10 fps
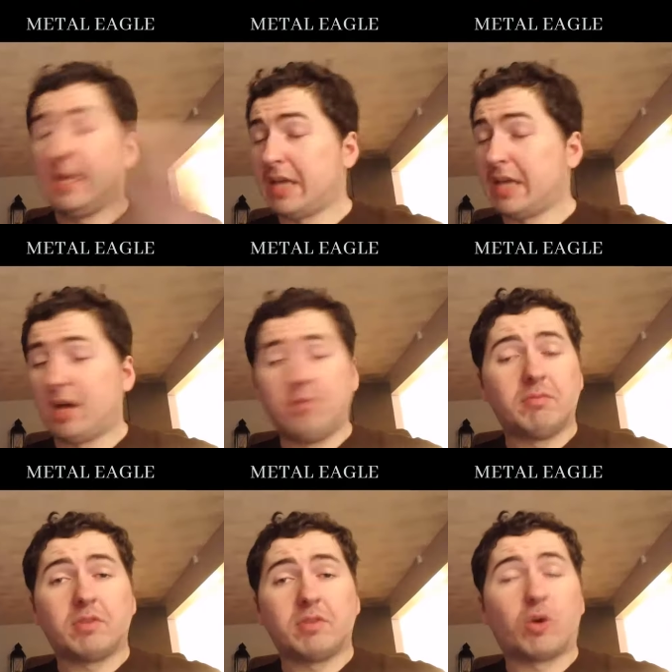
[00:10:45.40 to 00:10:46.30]
and now
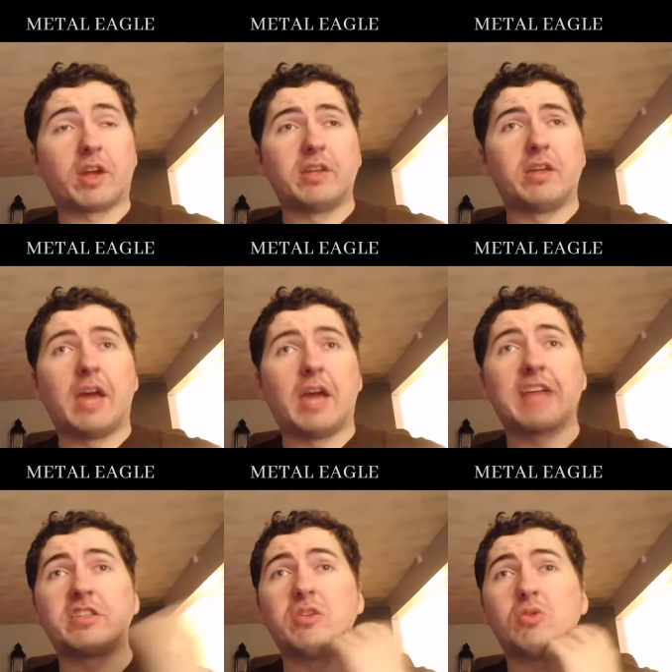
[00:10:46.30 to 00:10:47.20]
Karjakin
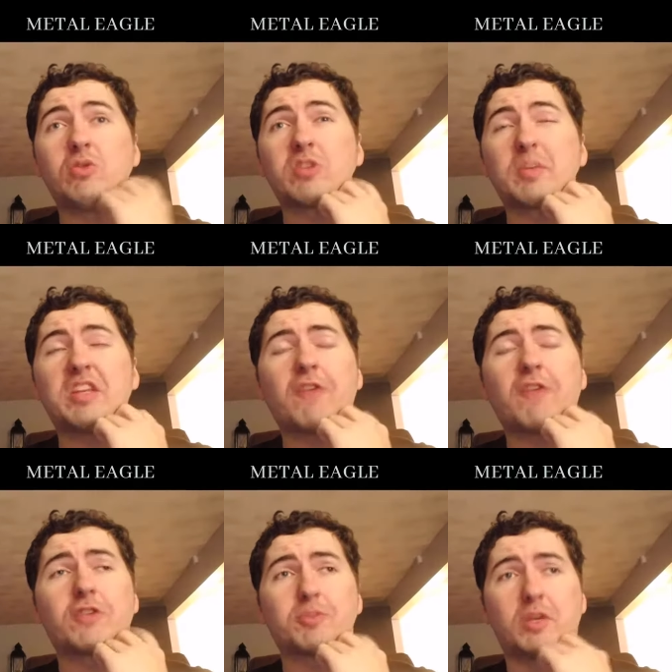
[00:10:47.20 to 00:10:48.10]
has to do something
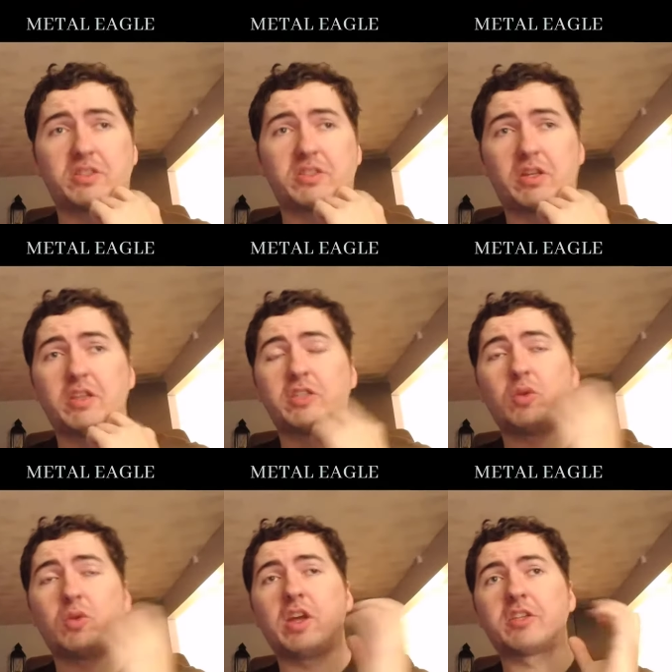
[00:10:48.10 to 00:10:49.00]
desperate.
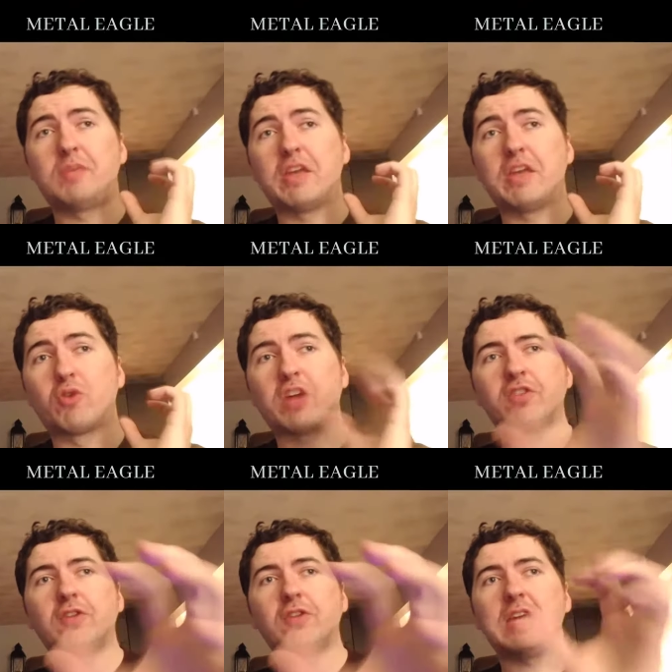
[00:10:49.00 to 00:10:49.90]
So he has to be
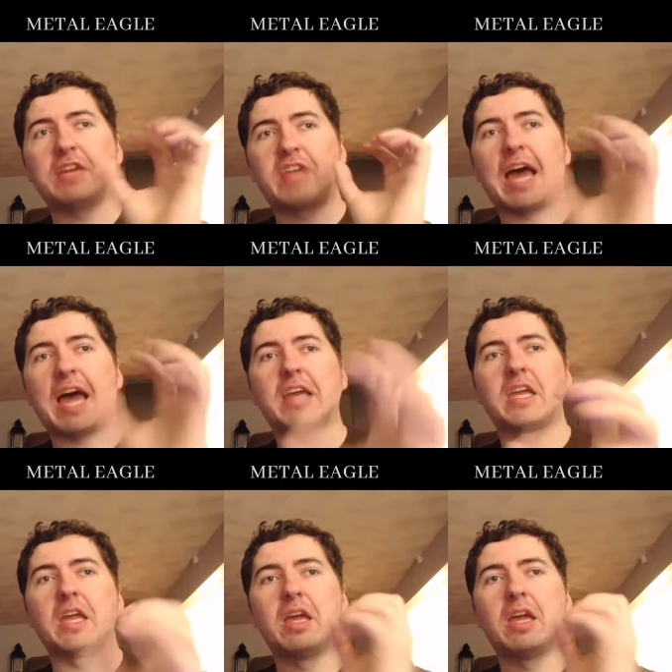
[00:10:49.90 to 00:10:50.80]
aggressively
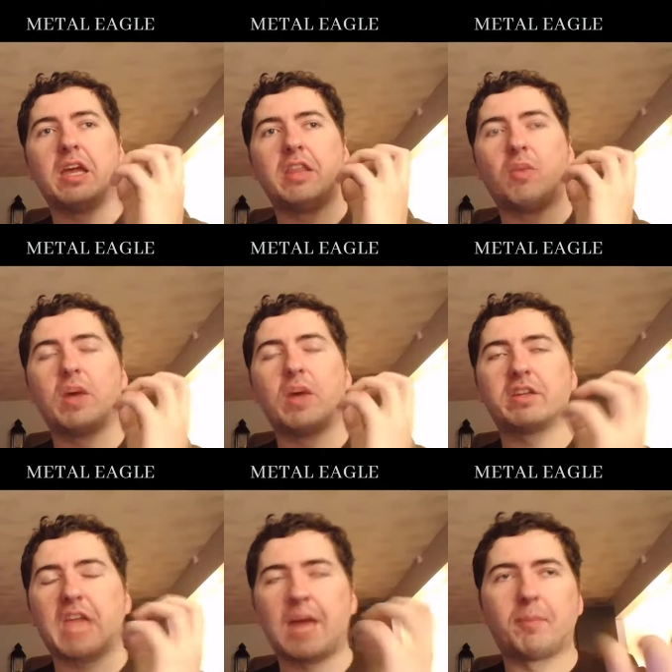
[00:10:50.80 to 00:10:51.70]
attacking the
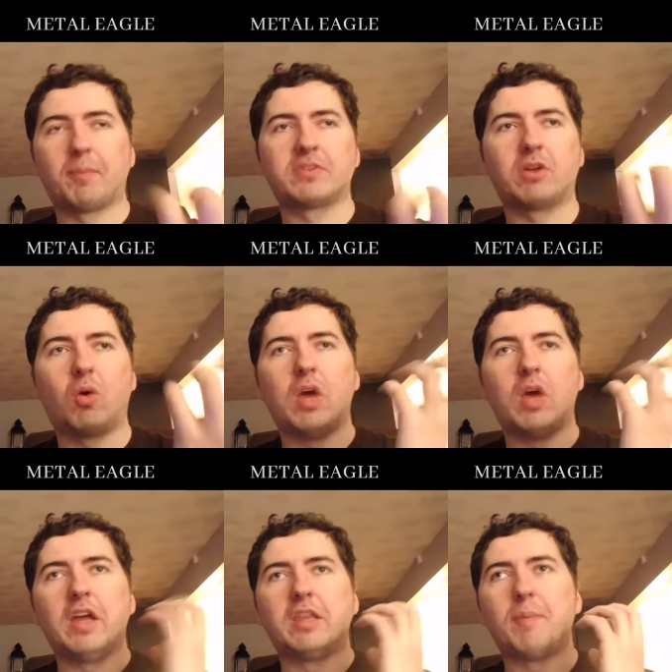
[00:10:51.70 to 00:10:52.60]
white camp. So
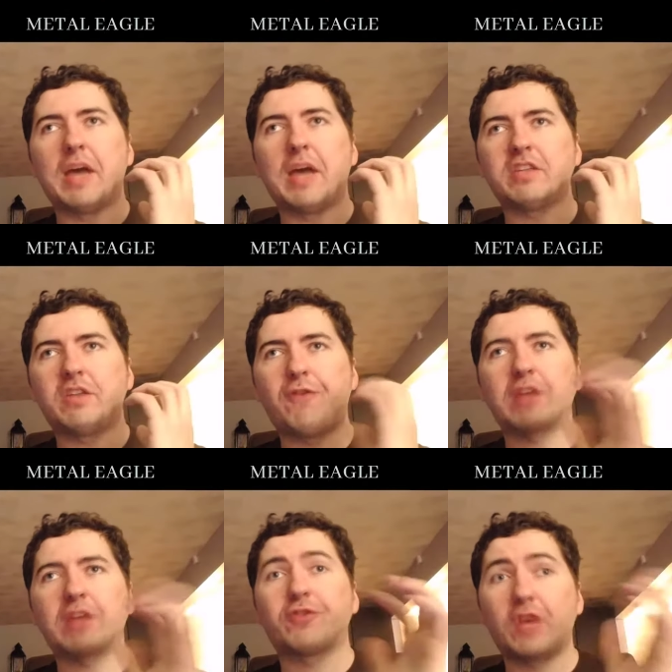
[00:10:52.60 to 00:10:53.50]
the best
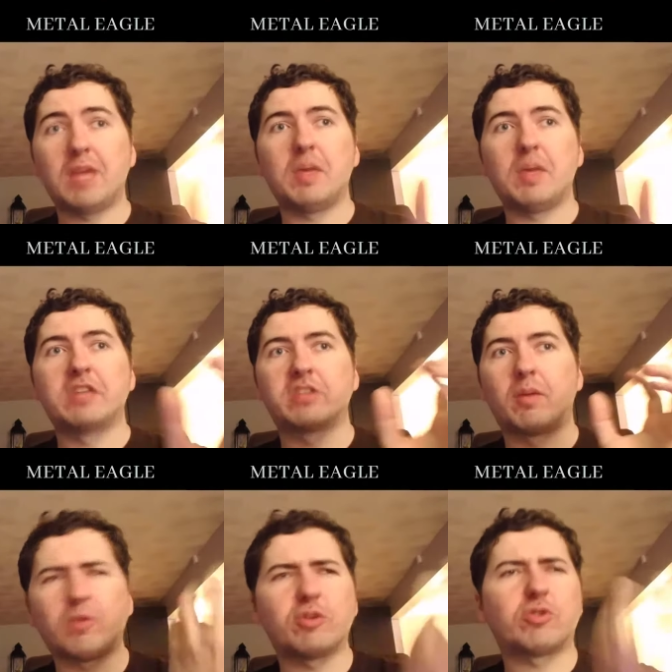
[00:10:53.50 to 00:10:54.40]
defense for him is
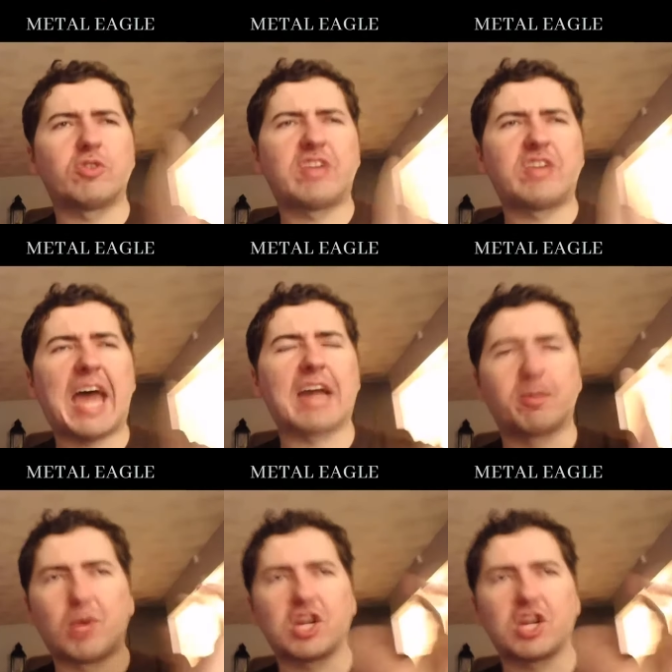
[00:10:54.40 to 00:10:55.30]
some sort of
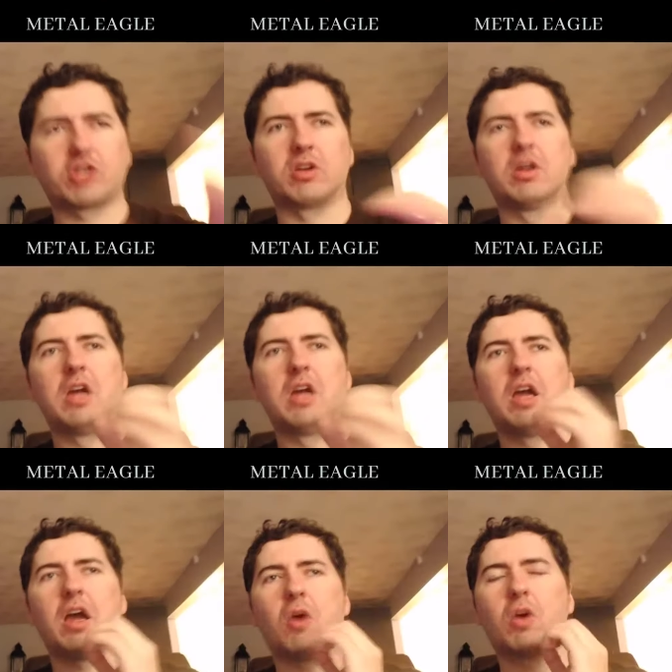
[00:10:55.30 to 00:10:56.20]
attack, pressure,
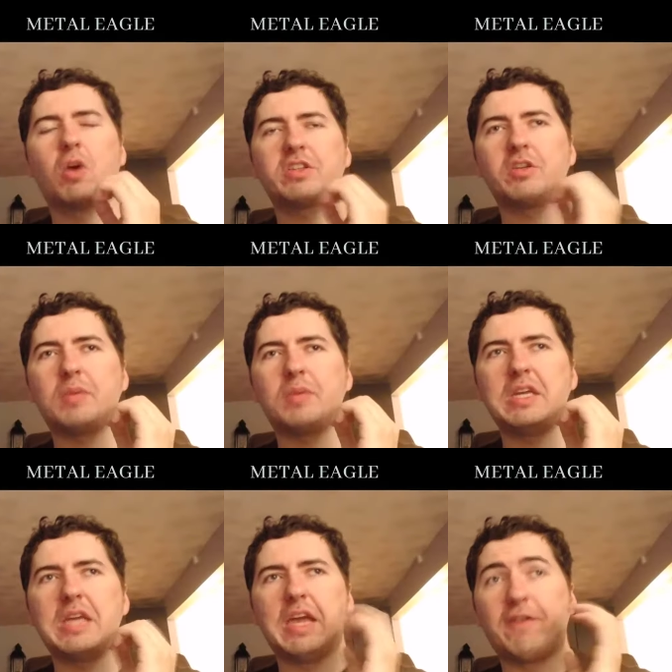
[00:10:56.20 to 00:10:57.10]
or else he'll
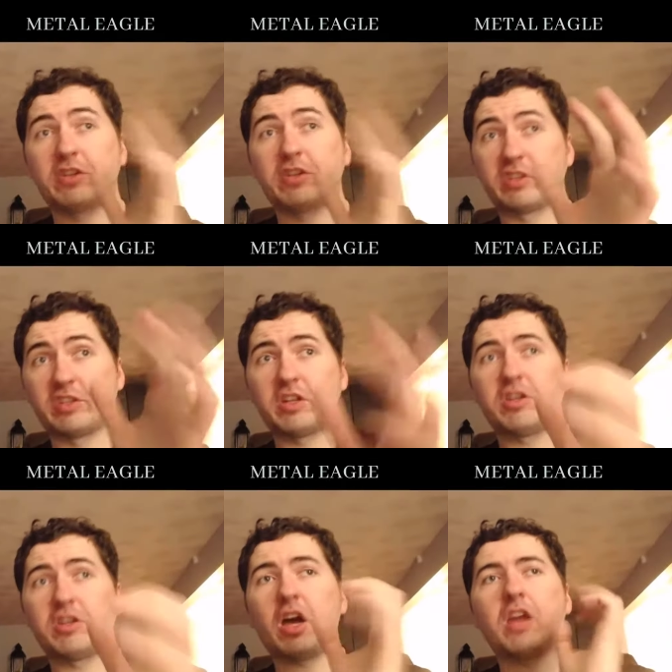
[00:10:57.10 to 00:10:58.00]
be, if he's a
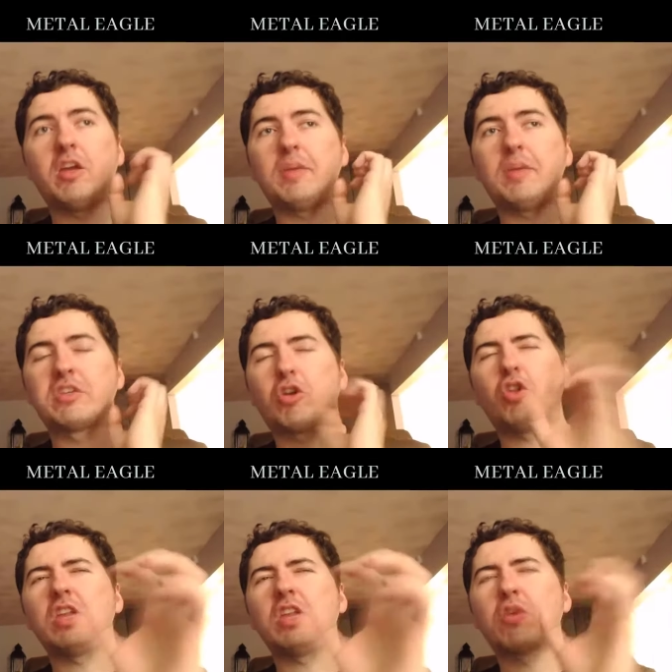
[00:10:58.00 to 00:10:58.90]
sitting duck, he'll be
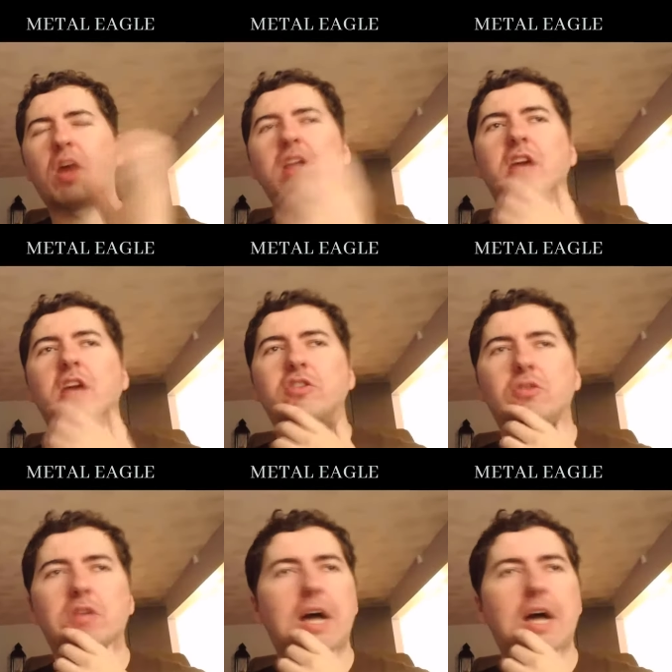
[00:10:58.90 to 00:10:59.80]
slowly grinding out to a
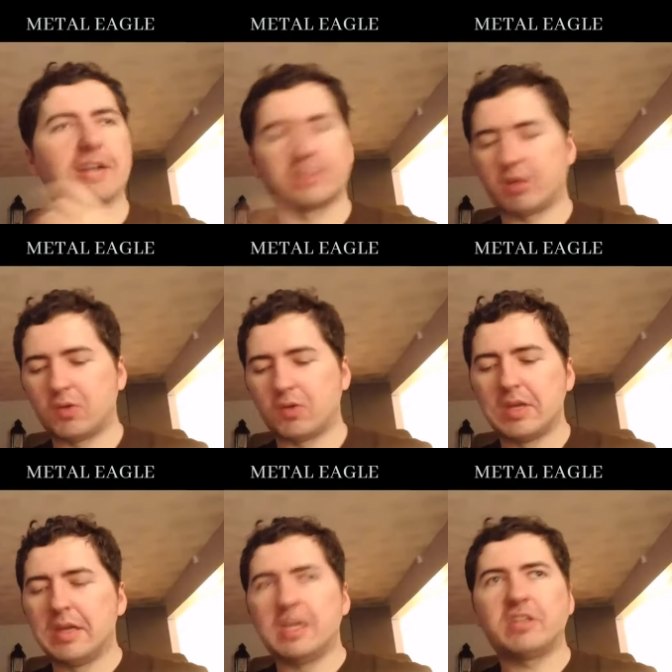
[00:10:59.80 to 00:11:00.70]
loss. So
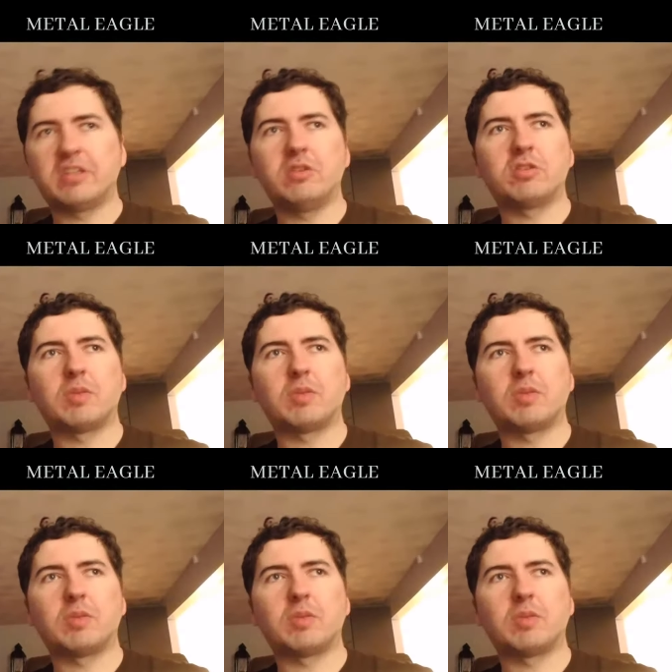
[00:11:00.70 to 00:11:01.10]
he has to do